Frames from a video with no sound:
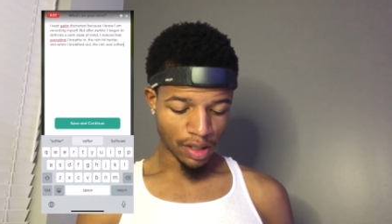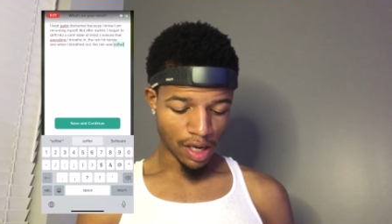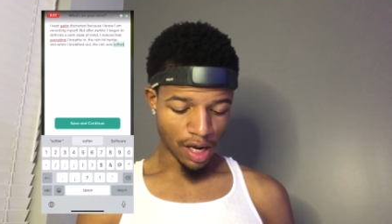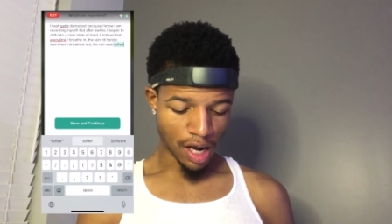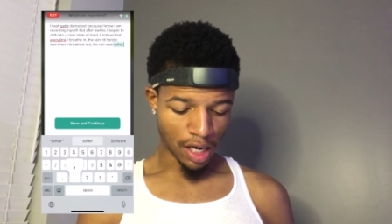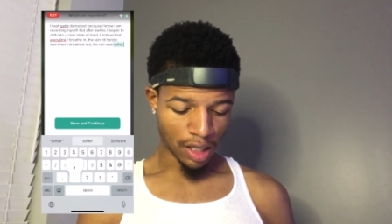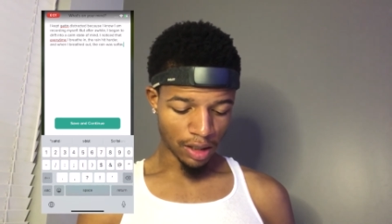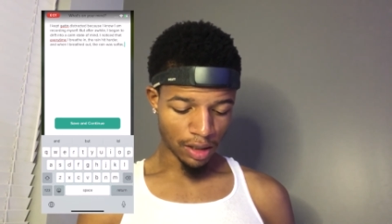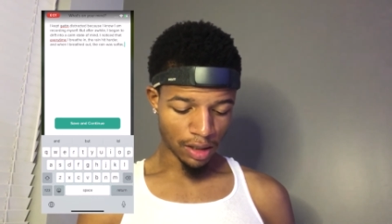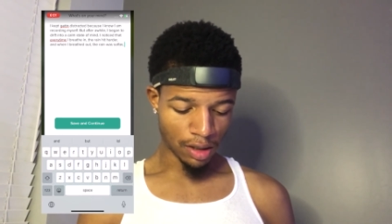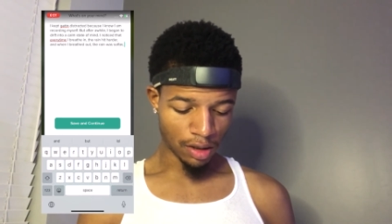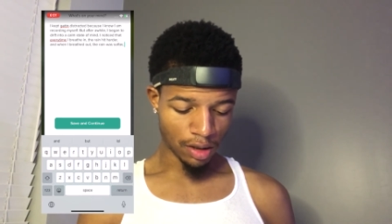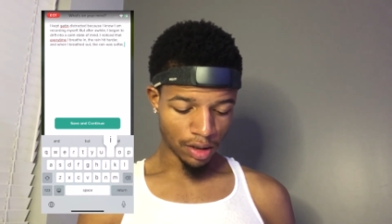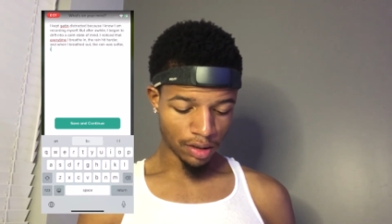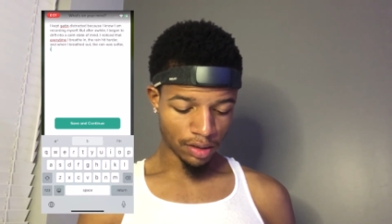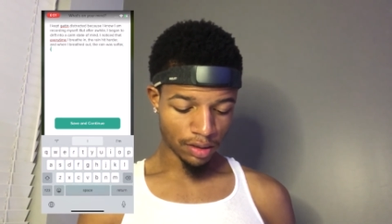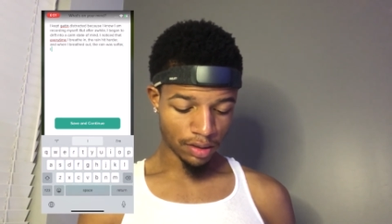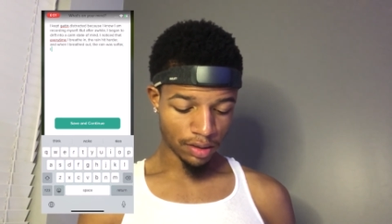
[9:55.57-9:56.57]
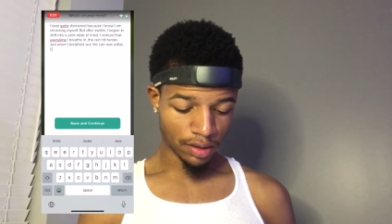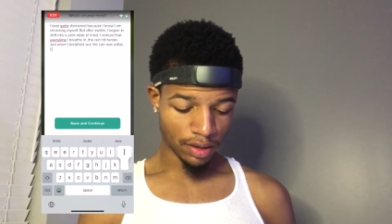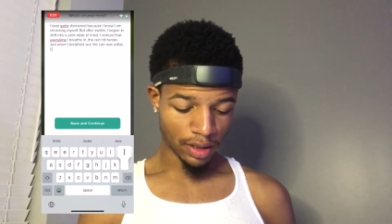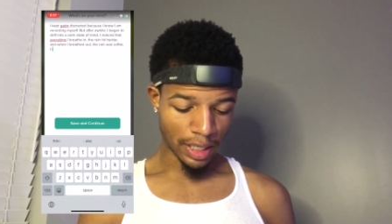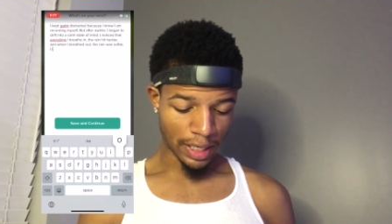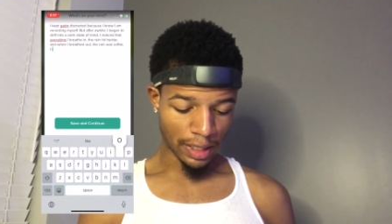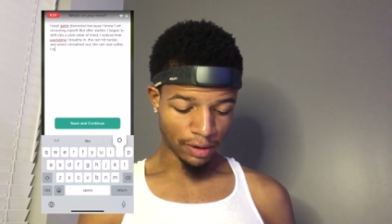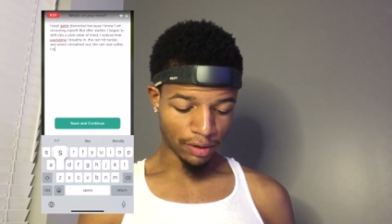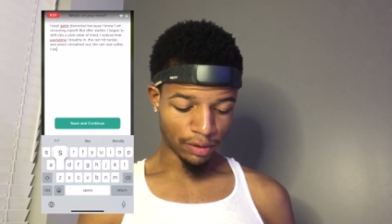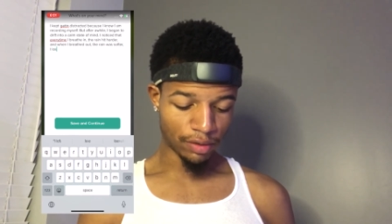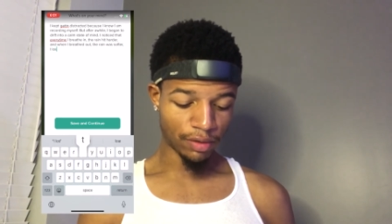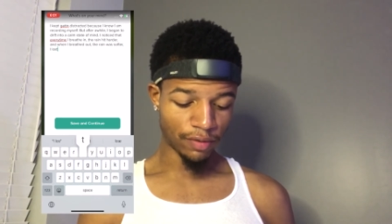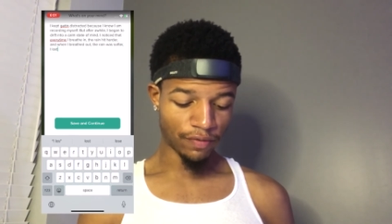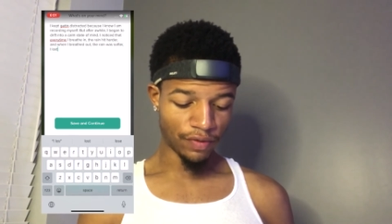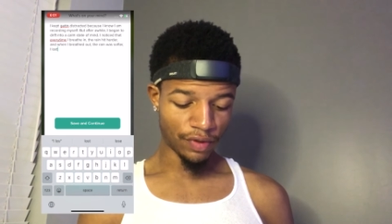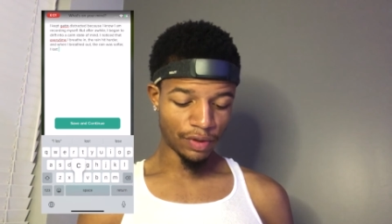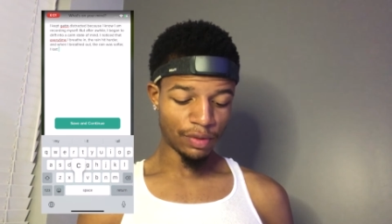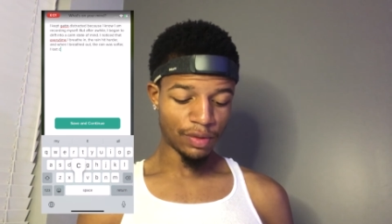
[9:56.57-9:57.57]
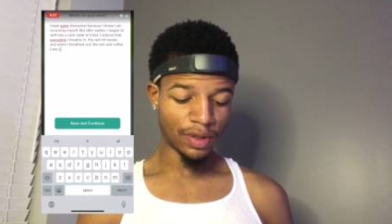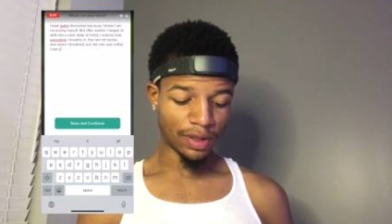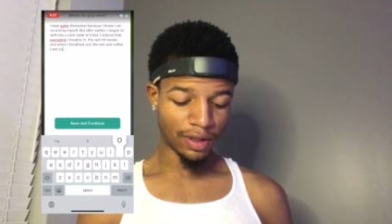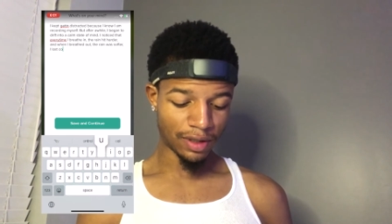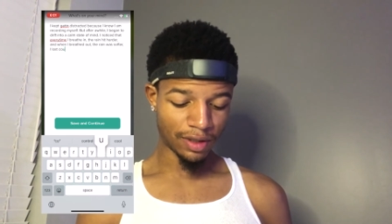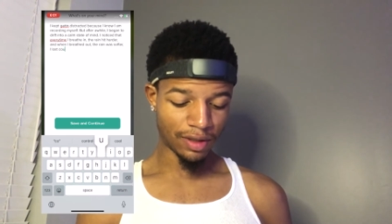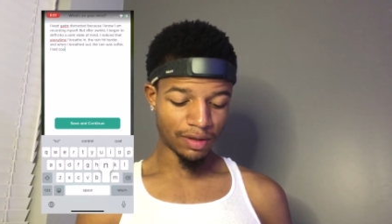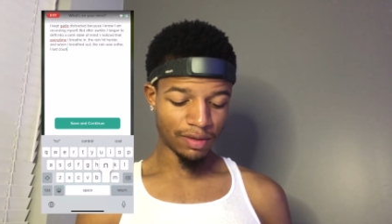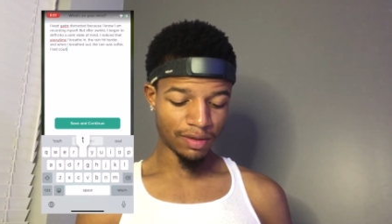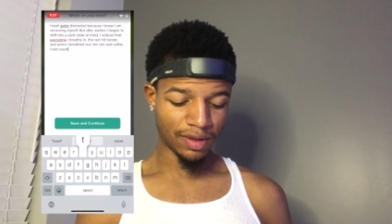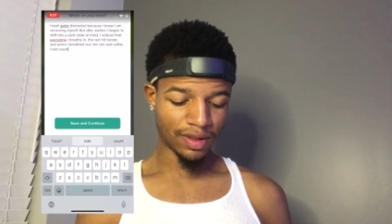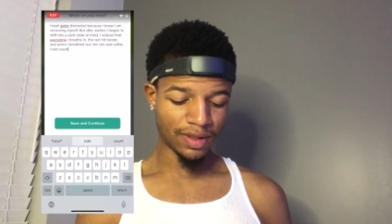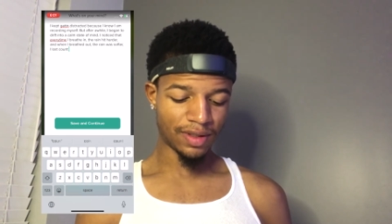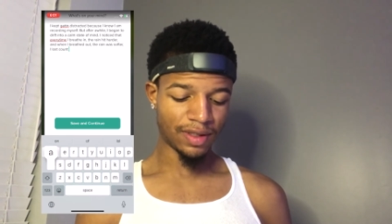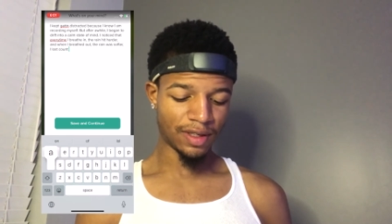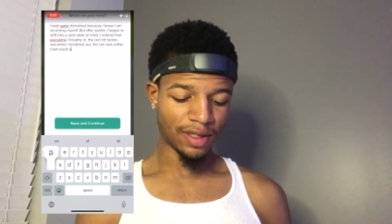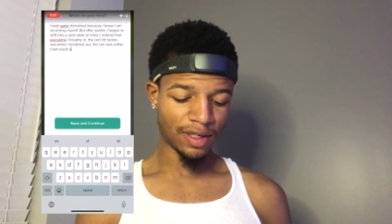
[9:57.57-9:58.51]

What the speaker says: I lost count a few times.